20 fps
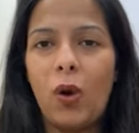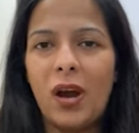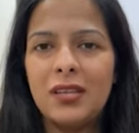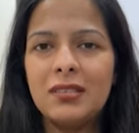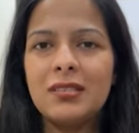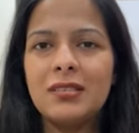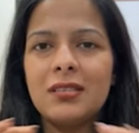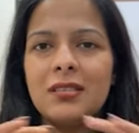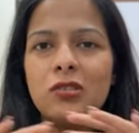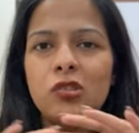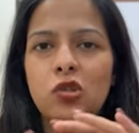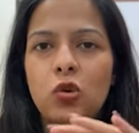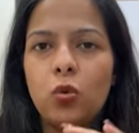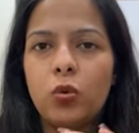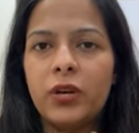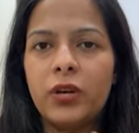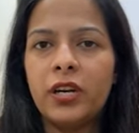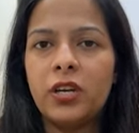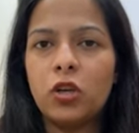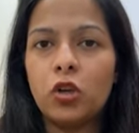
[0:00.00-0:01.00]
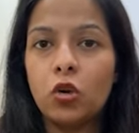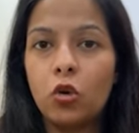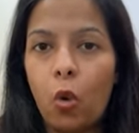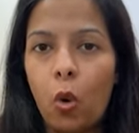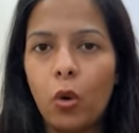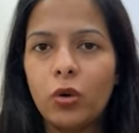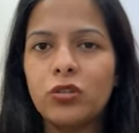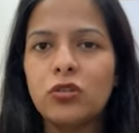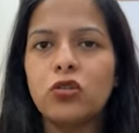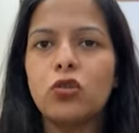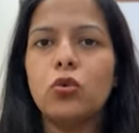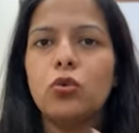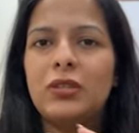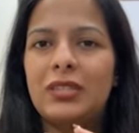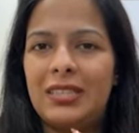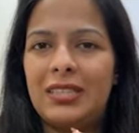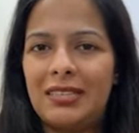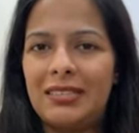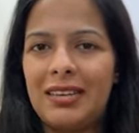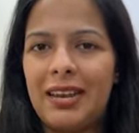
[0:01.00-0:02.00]
Once the student goes through
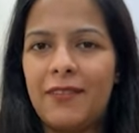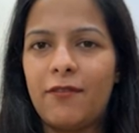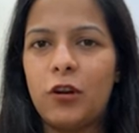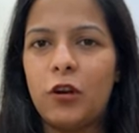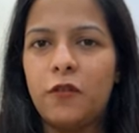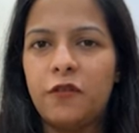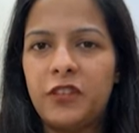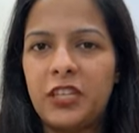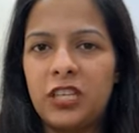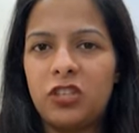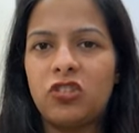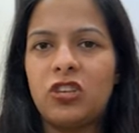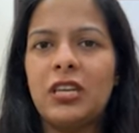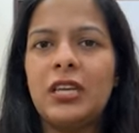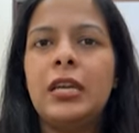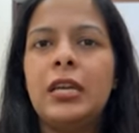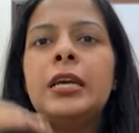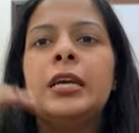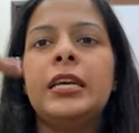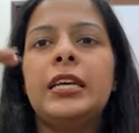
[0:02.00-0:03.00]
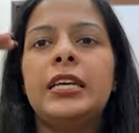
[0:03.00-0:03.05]
this level of teaching,